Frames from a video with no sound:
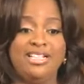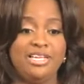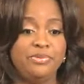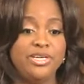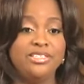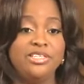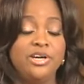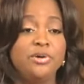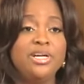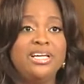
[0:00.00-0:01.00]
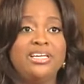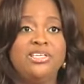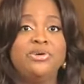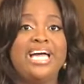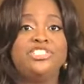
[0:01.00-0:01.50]
They wanted, you know,
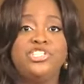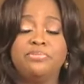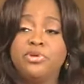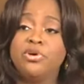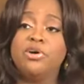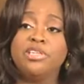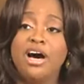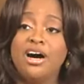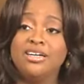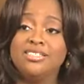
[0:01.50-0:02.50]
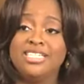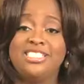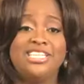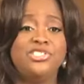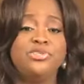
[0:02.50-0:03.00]
you had Jim Crow laws that
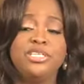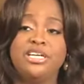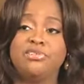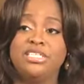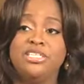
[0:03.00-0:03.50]
said you could only,